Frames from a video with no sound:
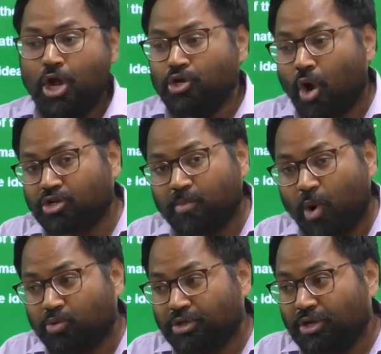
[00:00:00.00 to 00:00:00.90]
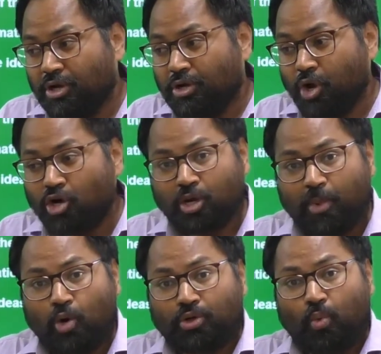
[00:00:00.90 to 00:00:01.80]
Not
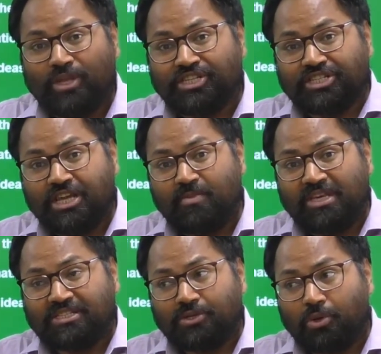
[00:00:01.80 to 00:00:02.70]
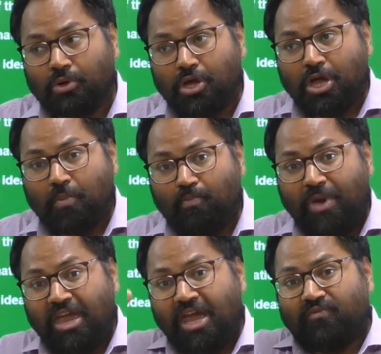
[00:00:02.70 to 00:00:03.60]
about which team is,
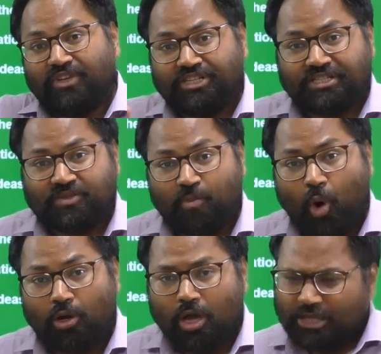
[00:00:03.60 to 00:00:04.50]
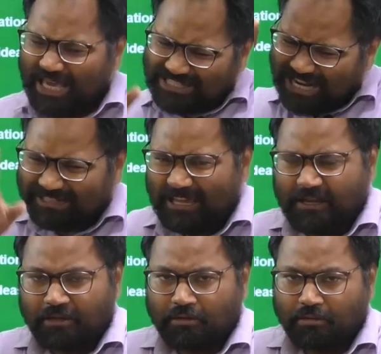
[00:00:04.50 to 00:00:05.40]
big and which is small. The exact
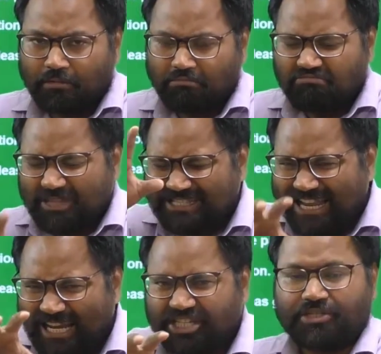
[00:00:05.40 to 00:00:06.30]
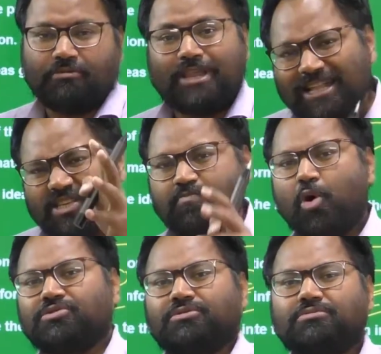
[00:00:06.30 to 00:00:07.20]
thing, the selection, that's
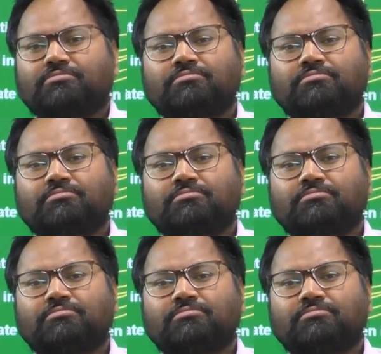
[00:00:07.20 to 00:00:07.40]
important.